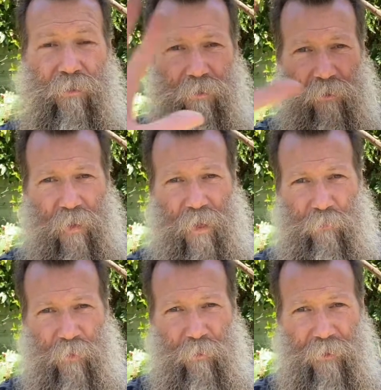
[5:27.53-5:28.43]
the
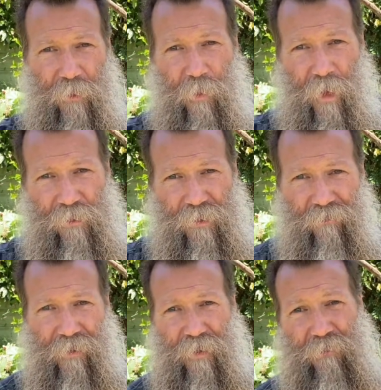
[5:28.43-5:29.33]
light completely blocked,
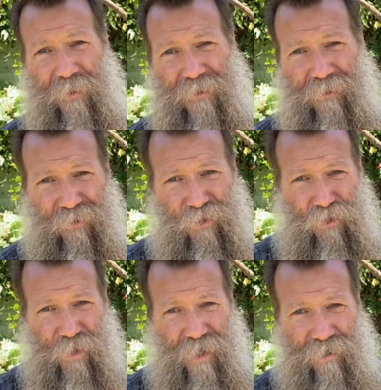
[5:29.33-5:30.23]
giving us basically
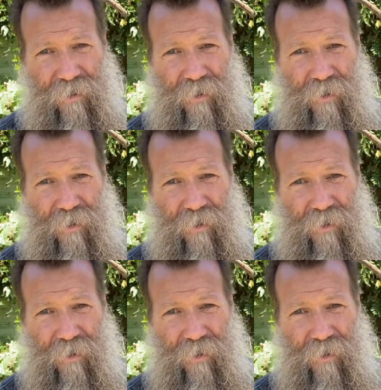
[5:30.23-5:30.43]
shade,